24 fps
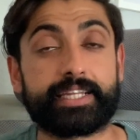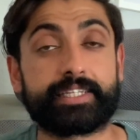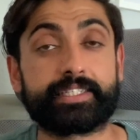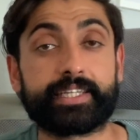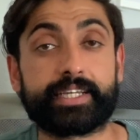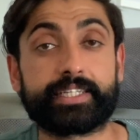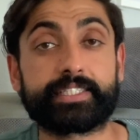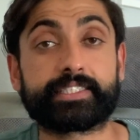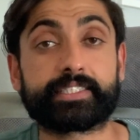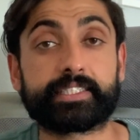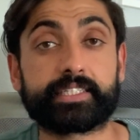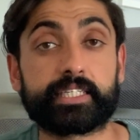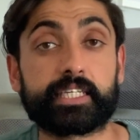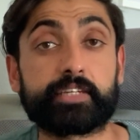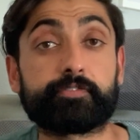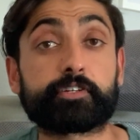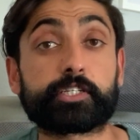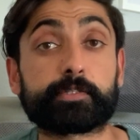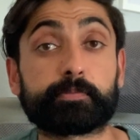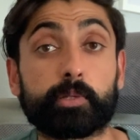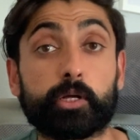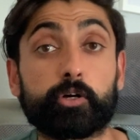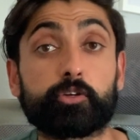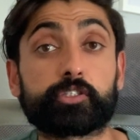intensity
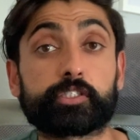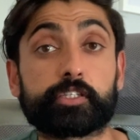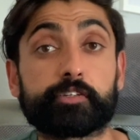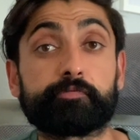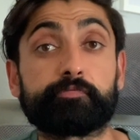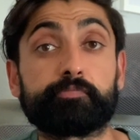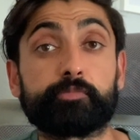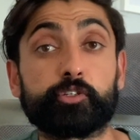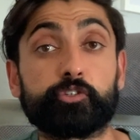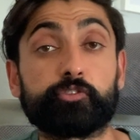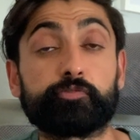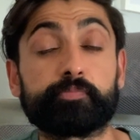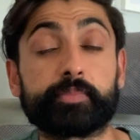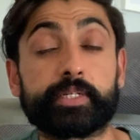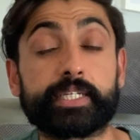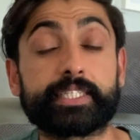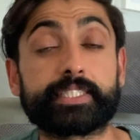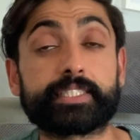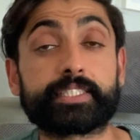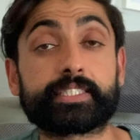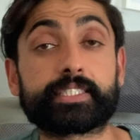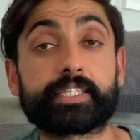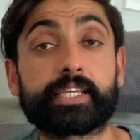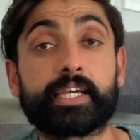explosive
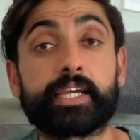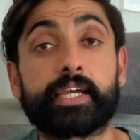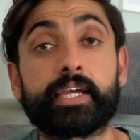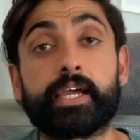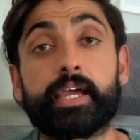movements.